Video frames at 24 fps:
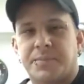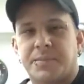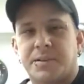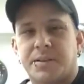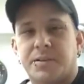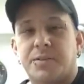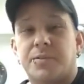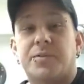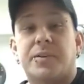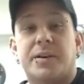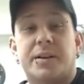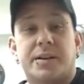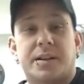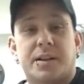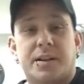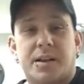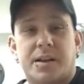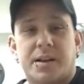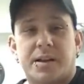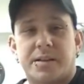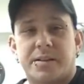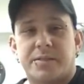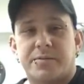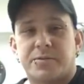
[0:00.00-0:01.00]
You'll find a
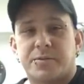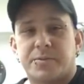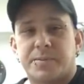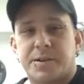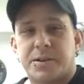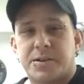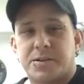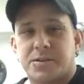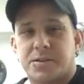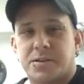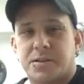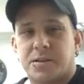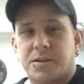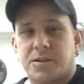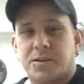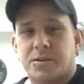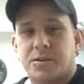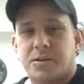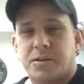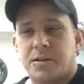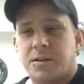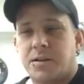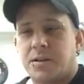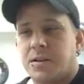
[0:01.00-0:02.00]
lot of information there.
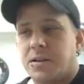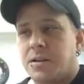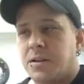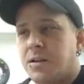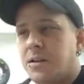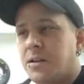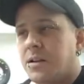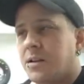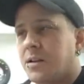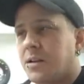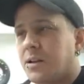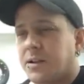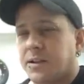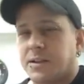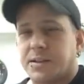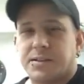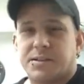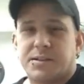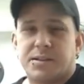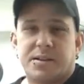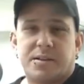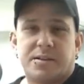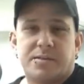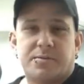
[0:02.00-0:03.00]
Like I
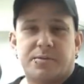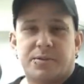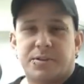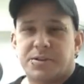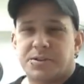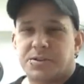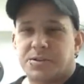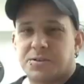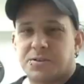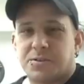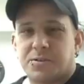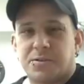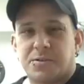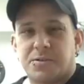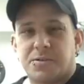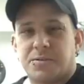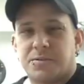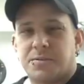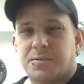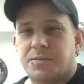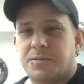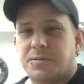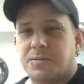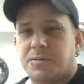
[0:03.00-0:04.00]
say,
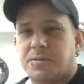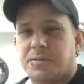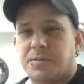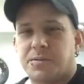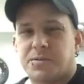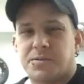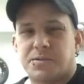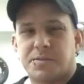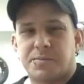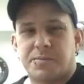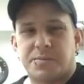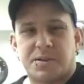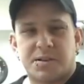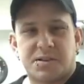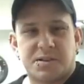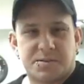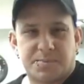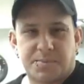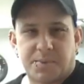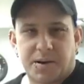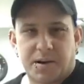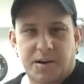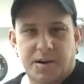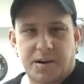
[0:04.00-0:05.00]
register. There's a
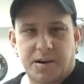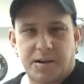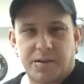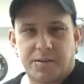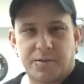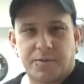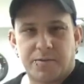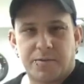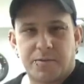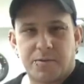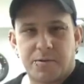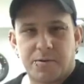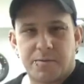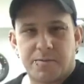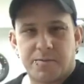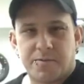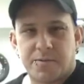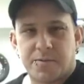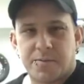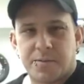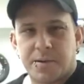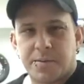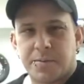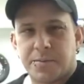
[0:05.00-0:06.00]
spot on the forum
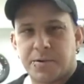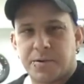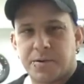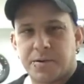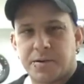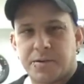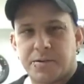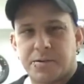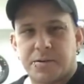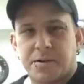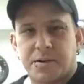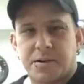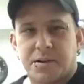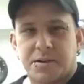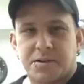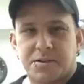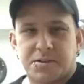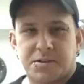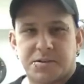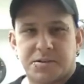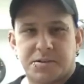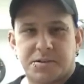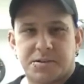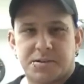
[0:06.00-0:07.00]
for member
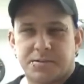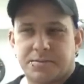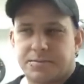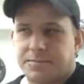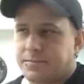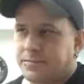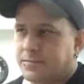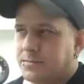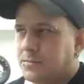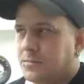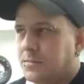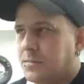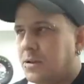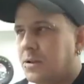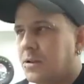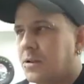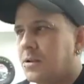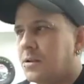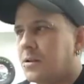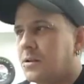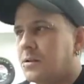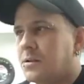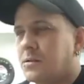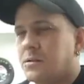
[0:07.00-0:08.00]
introductions.
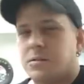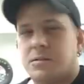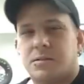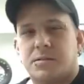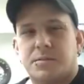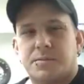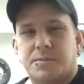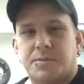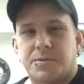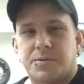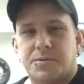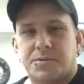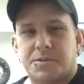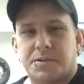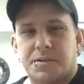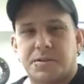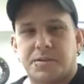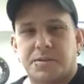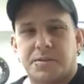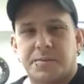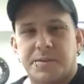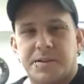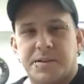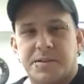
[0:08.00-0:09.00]
Just post a
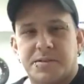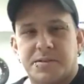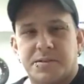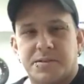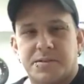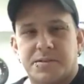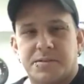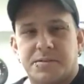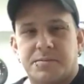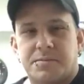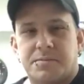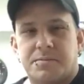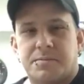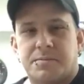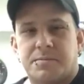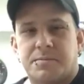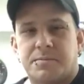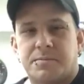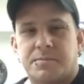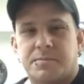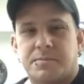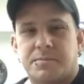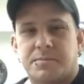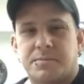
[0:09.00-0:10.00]
little message,
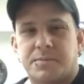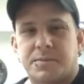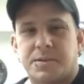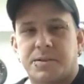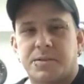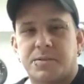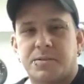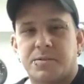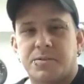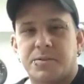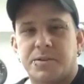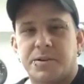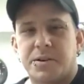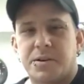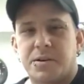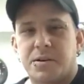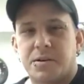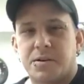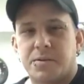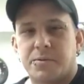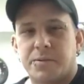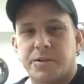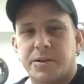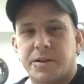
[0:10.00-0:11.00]
you know, who you
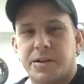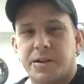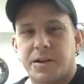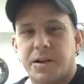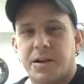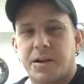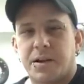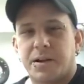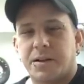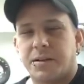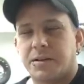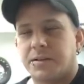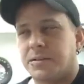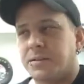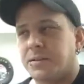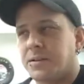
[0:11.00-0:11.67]
are and what you got.